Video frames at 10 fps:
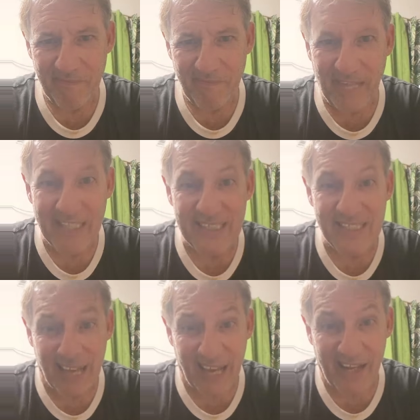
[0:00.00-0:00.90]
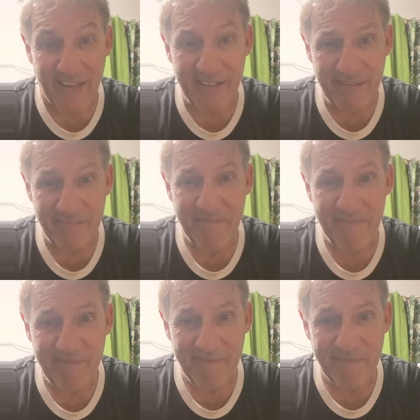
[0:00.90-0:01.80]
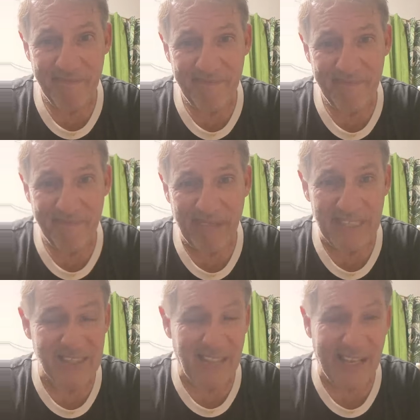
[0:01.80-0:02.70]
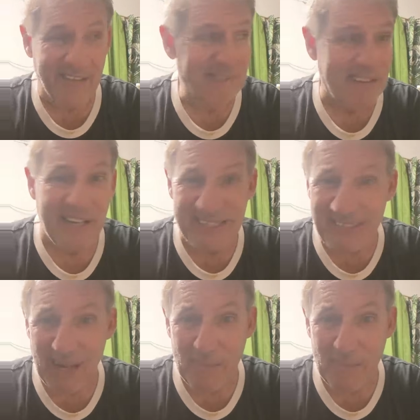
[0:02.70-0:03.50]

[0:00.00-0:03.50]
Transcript: That's sad. That's like the next time